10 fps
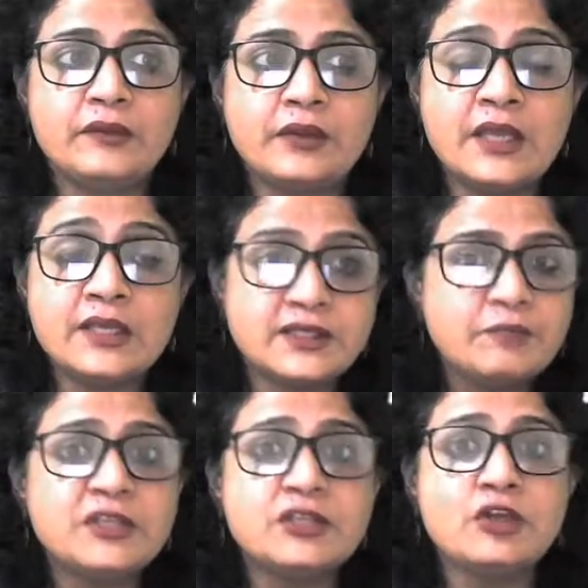
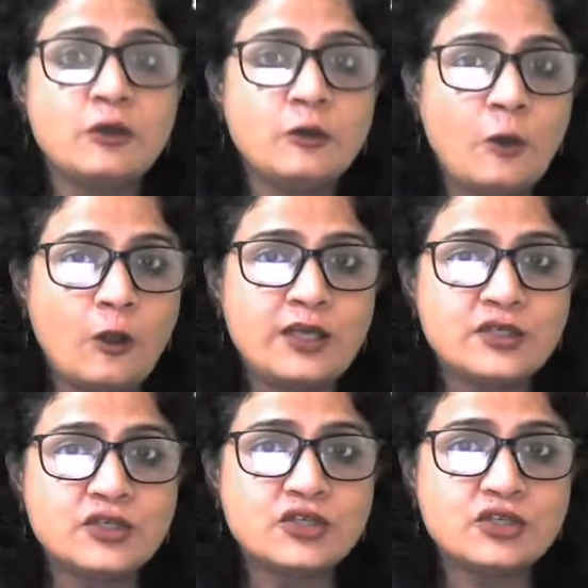exhibit your
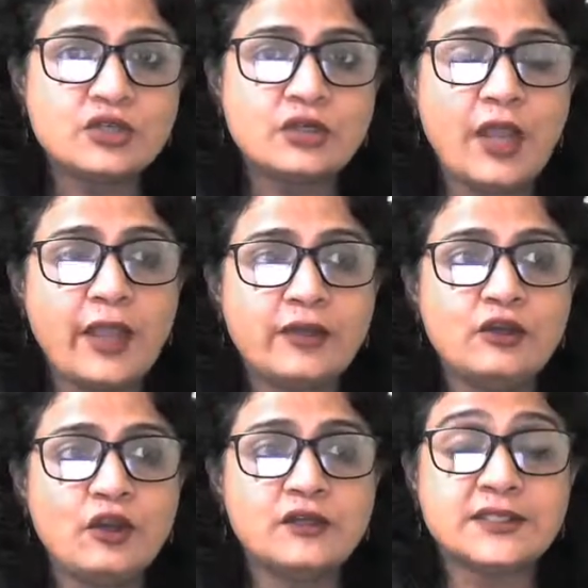knowledge and
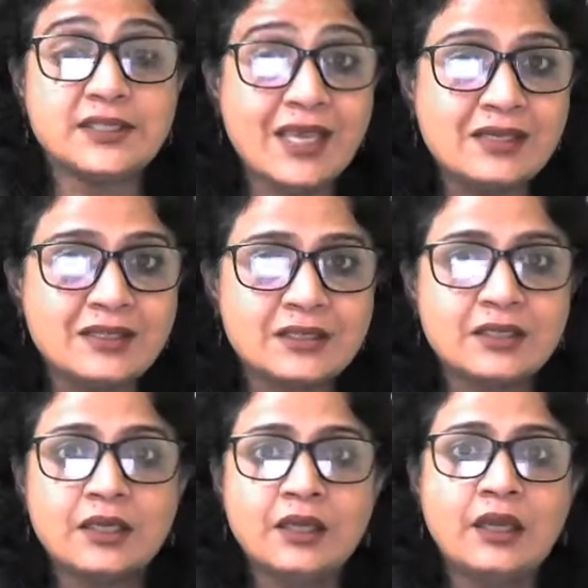your skills
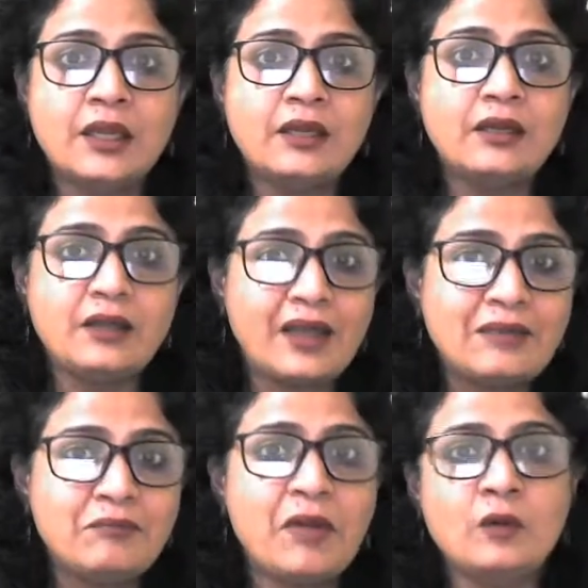in a
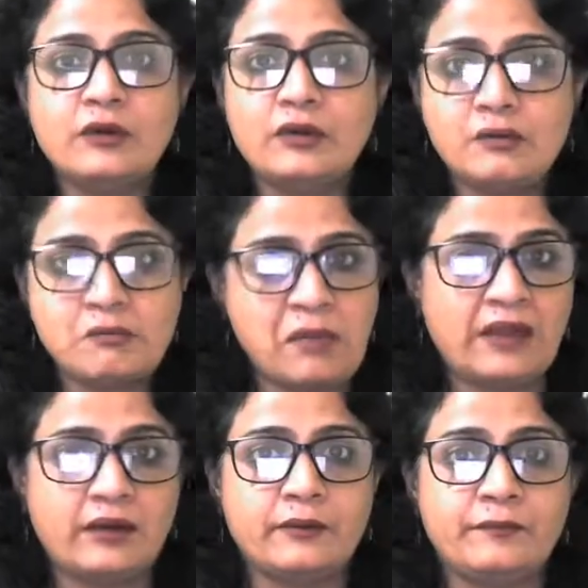time-bound
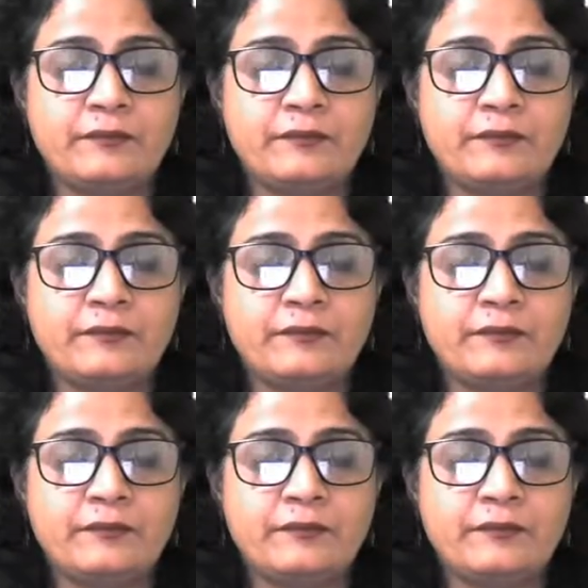manner.